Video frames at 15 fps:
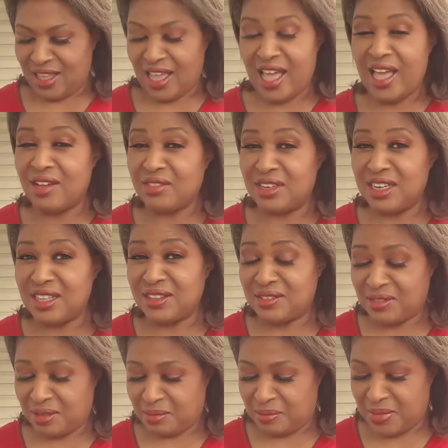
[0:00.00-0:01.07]
I have
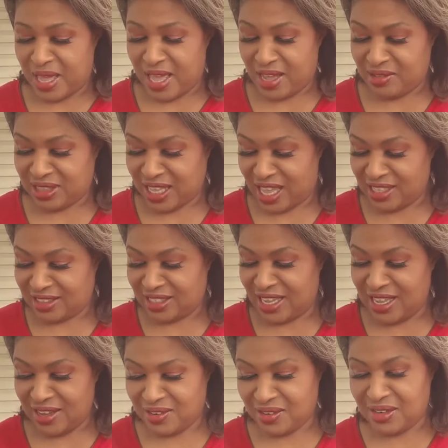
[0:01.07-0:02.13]
another bag with that
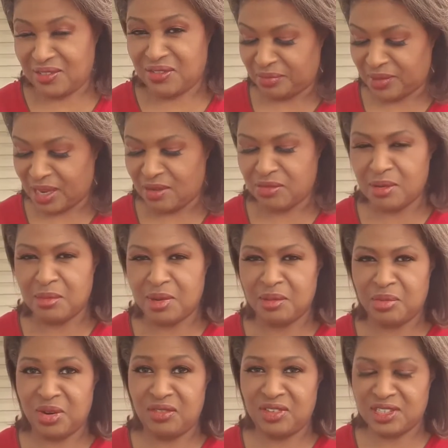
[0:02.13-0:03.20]
saying on it from a
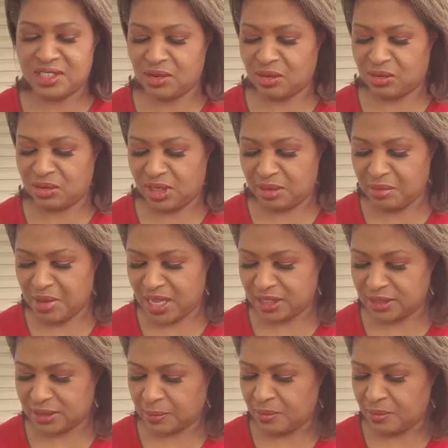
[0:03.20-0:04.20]
previous Cocotique box.